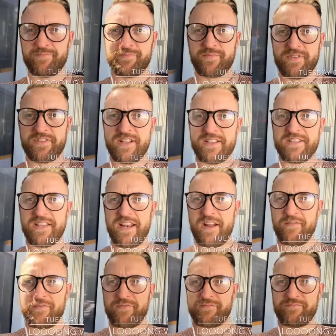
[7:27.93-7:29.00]
Since then
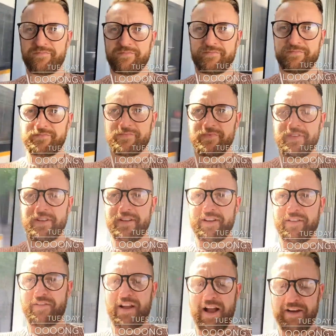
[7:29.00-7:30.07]
I've
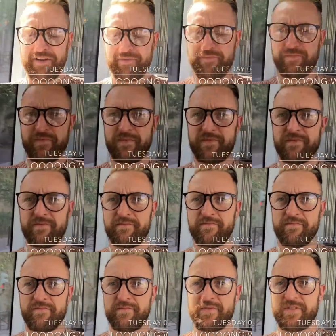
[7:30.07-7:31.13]
kind
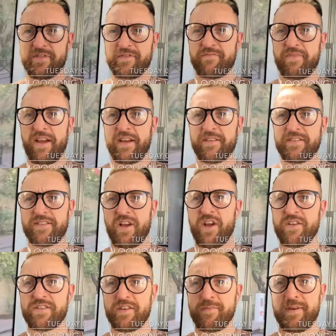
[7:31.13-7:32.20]
of just
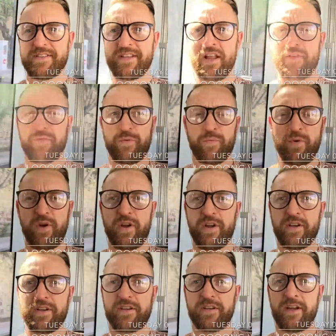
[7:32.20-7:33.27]
exhausted myself with
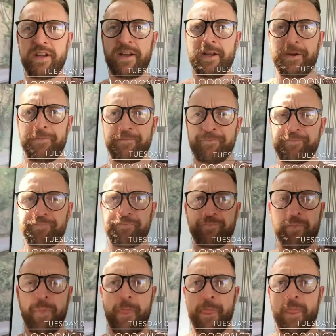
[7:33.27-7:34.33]
work
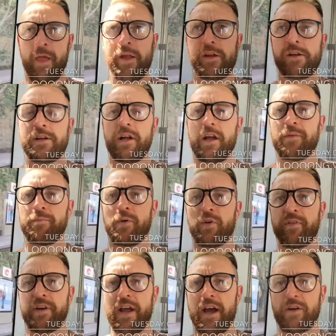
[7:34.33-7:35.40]
and
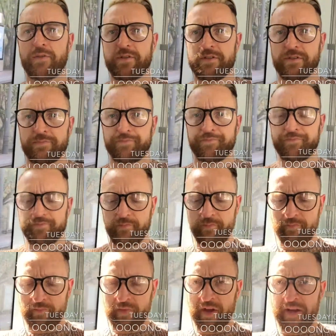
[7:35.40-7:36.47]
moving house,
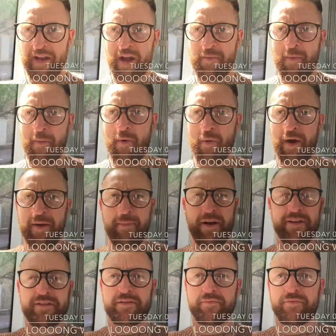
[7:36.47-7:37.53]
and now I'm on my way
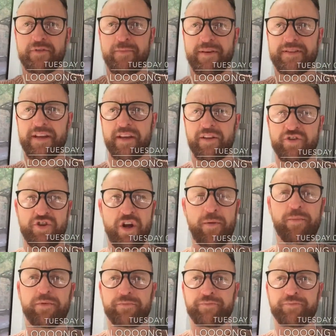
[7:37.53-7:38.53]
back to my second job.